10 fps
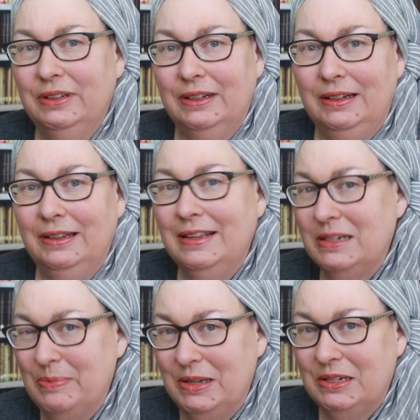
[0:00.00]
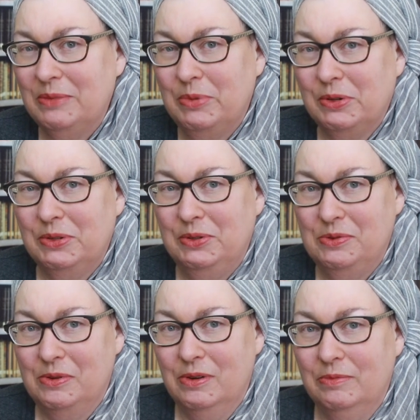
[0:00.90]
little independent
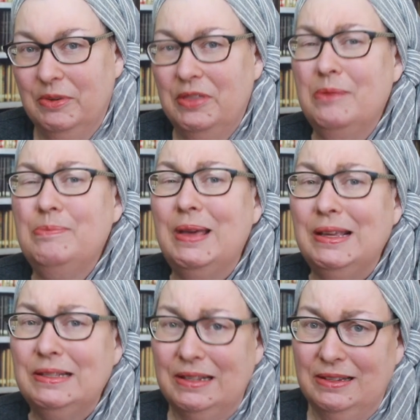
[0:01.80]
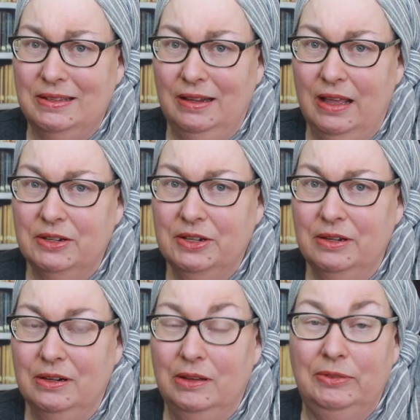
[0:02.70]
bookstore with an amazing
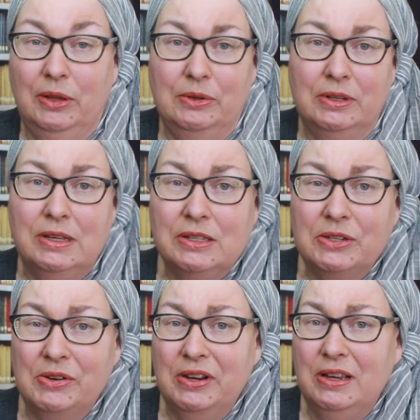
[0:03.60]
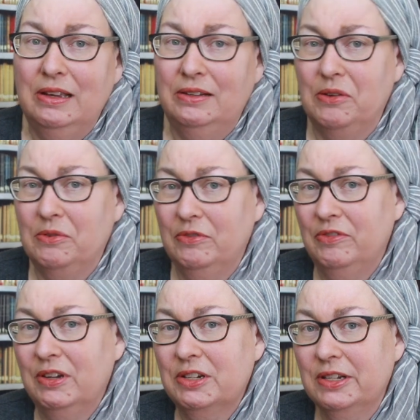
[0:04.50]
selection of local history and local
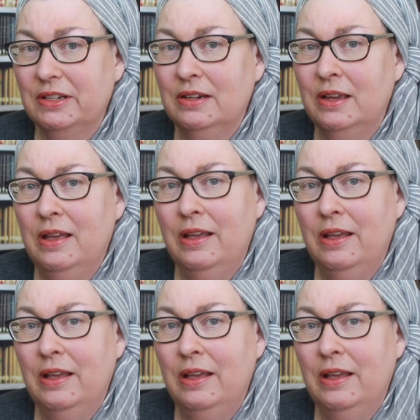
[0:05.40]
fiction